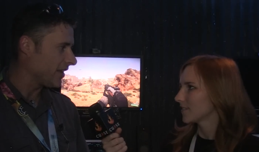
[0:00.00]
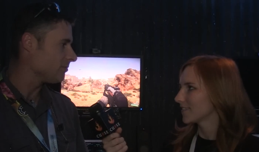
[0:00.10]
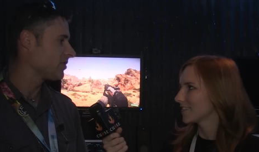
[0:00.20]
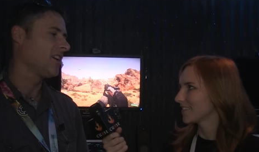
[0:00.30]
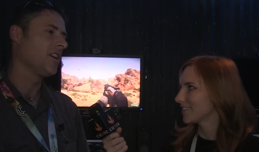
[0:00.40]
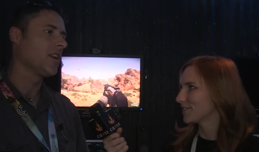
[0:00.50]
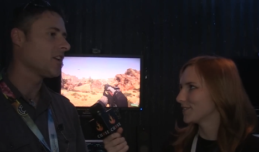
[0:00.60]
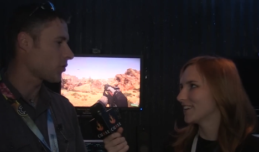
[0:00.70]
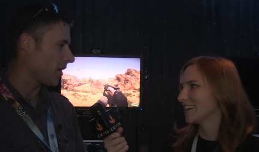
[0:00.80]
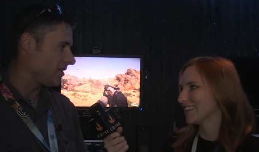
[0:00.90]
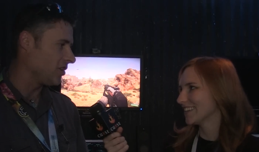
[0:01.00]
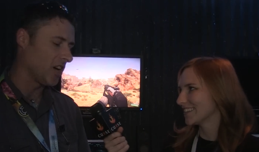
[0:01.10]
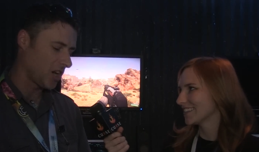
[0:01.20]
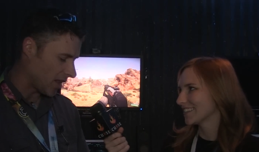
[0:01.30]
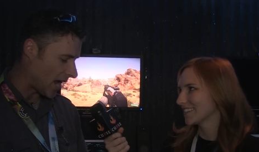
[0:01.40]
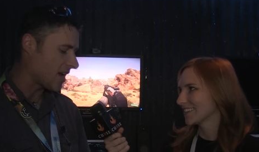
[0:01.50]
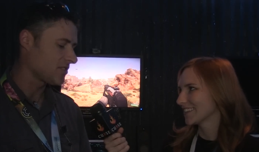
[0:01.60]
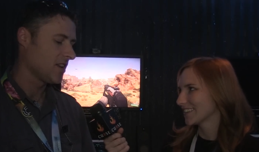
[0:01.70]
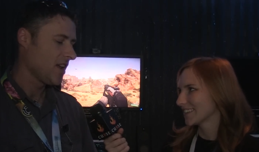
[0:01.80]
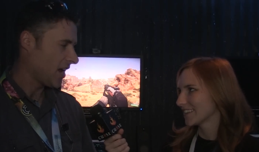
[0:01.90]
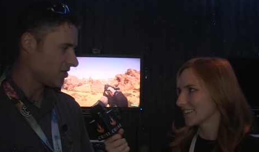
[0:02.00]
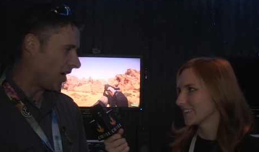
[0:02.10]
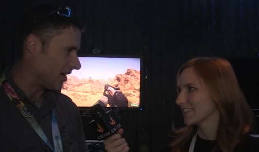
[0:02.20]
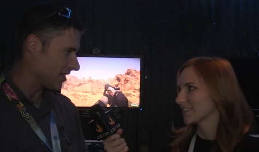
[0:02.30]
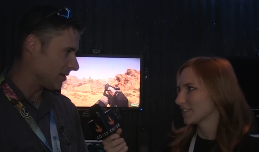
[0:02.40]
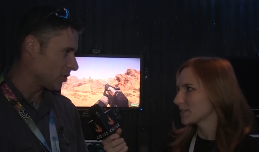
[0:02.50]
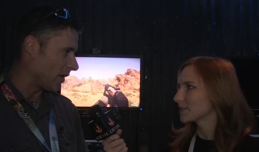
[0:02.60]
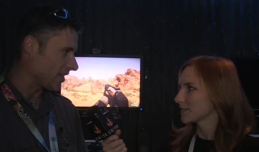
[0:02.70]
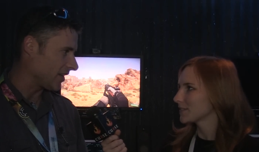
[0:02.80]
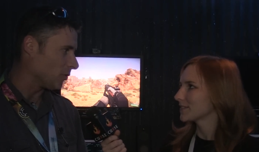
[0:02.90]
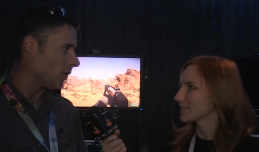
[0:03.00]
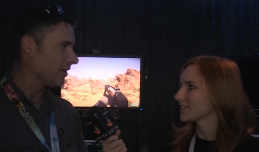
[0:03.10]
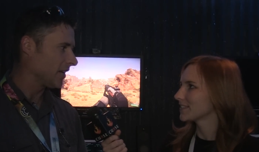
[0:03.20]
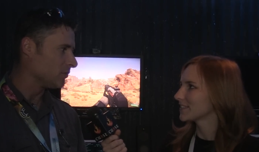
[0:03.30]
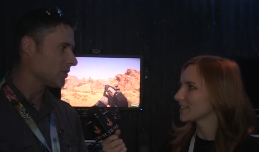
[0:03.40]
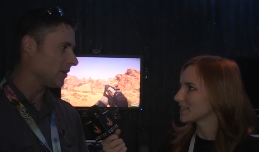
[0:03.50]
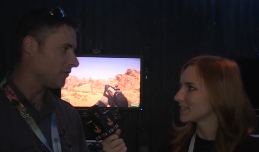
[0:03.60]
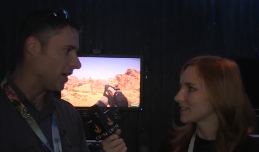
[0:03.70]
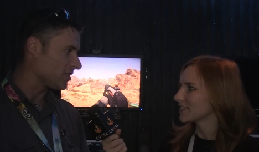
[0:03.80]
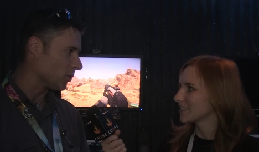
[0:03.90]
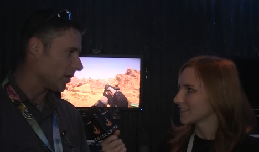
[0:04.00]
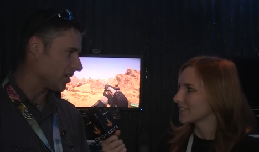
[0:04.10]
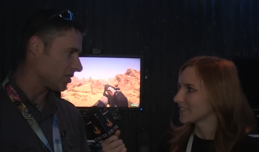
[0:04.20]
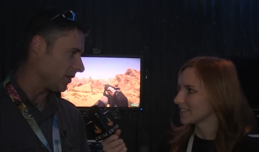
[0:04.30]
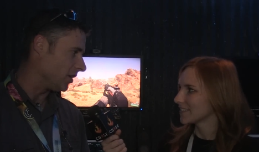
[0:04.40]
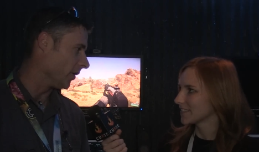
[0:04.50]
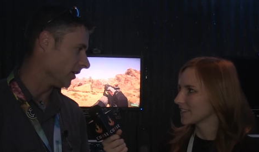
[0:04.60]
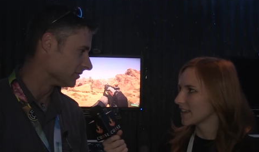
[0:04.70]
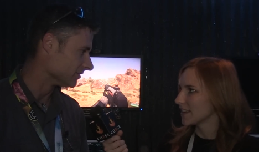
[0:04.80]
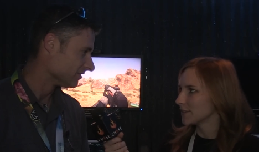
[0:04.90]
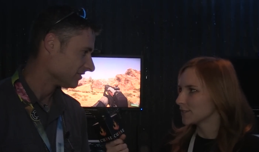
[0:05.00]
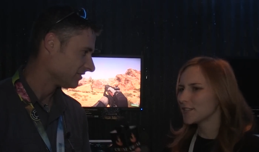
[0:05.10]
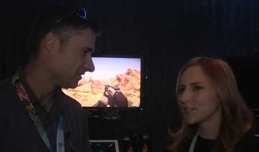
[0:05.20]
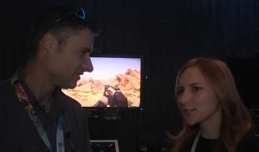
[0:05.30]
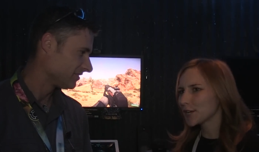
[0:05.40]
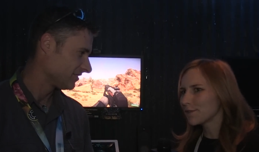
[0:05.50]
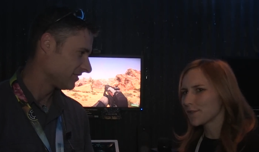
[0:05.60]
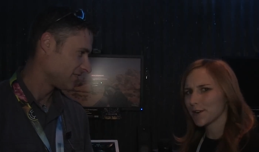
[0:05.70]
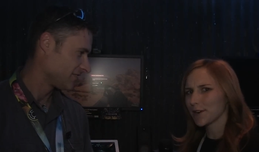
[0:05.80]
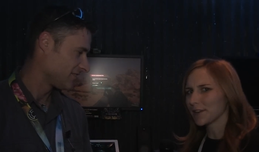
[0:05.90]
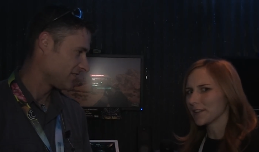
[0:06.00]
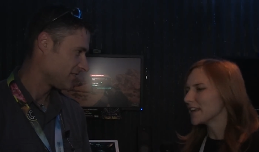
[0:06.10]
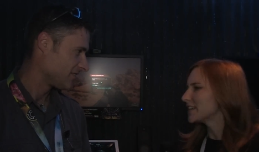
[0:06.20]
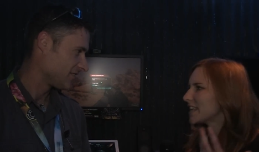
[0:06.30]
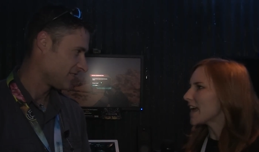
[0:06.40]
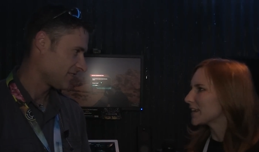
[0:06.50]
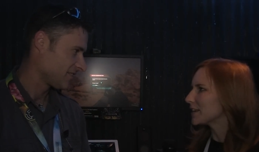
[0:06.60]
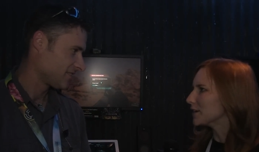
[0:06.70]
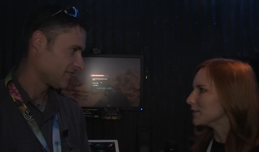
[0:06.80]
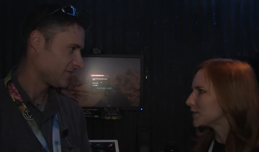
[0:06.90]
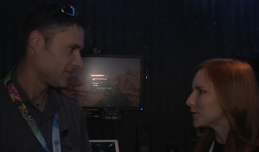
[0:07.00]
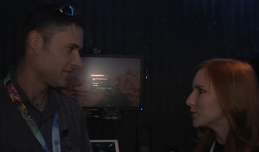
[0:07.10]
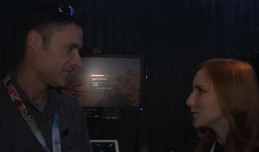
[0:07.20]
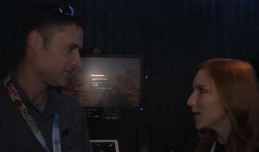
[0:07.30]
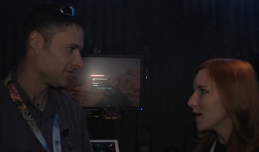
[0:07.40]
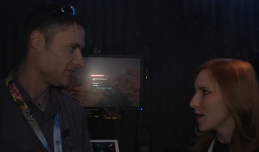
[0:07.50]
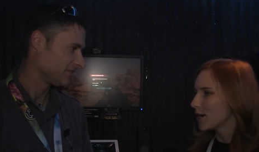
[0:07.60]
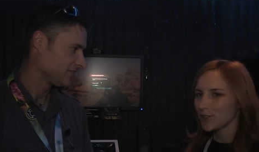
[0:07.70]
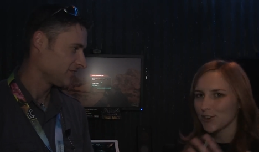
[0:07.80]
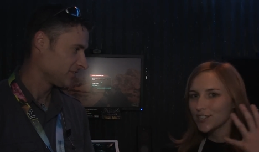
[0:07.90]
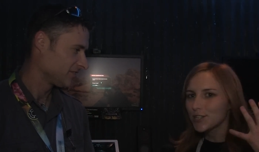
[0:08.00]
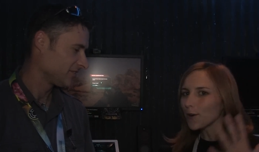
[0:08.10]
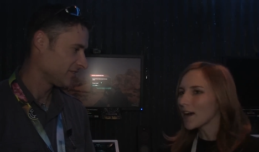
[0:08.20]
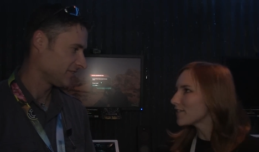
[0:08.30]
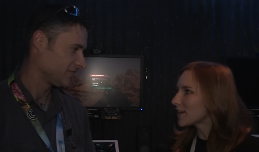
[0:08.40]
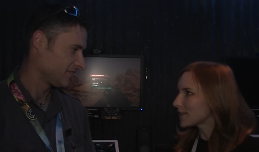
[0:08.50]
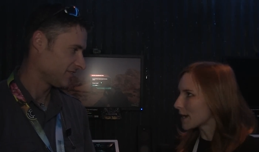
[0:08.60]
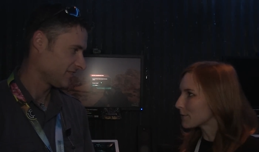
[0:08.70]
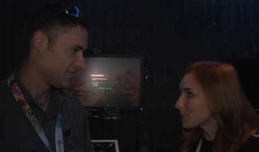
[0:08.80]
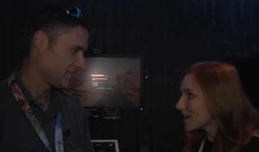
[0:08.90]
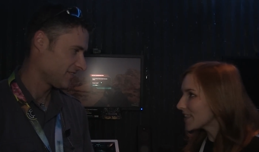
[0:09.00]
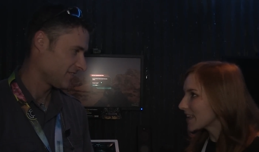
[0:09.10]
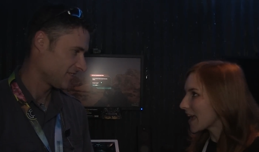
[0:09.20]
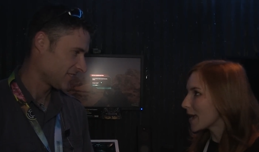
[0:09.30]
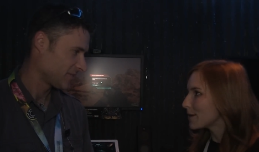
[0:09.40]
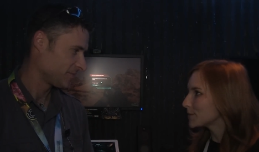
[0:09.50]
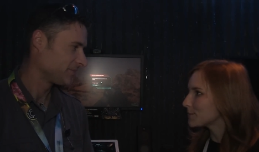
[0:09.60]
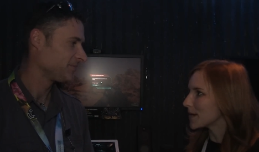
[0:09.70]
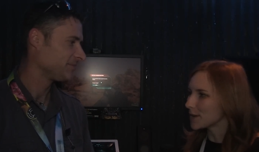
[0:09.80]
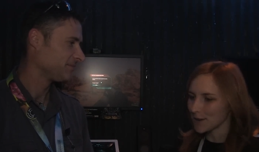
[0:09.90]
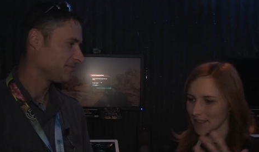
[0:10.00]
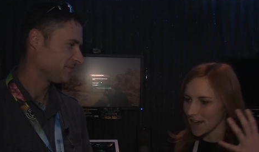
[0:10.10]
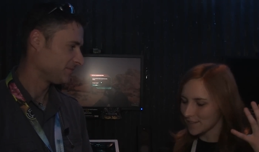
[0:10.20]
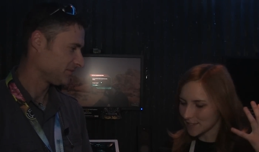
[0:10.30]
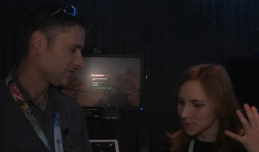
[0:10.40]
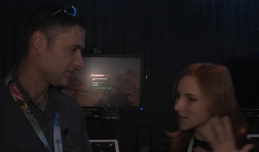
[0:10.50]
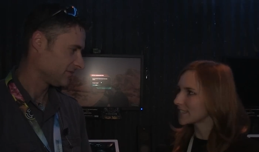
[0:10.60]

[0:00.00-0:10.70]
Speaker 1: them, say you're on a train, you're in class, and talk to them directly and give them some advice on what they should be doing.
Speaker 2: So this is good for the executives who, who just don't have enough time to play the games, but you know they have these really